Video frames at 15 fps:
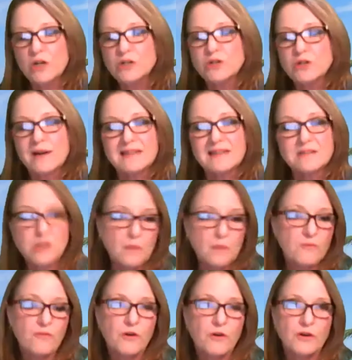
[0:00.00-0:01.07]
So I
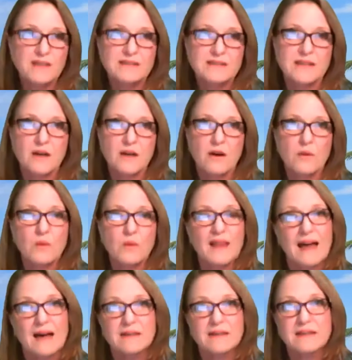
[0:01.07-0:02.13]
stopped focusing on, well,
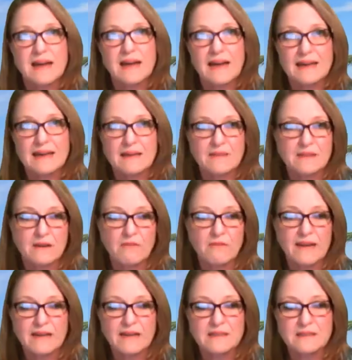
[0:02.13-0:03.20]
how did I get the
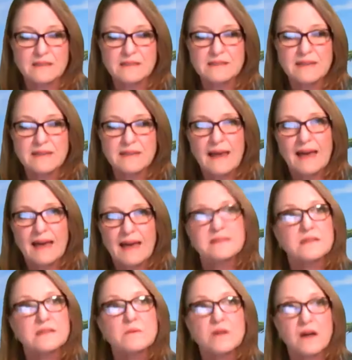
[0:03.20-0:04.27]
directors? And I
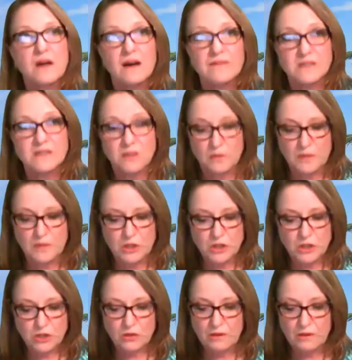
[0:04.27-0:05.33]
did what Harvey told me to
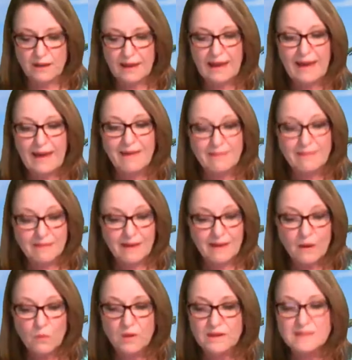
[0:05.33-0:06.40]
do. And
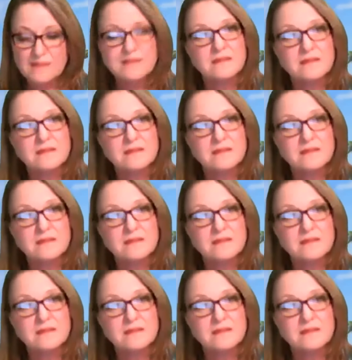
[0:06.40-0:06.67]
that was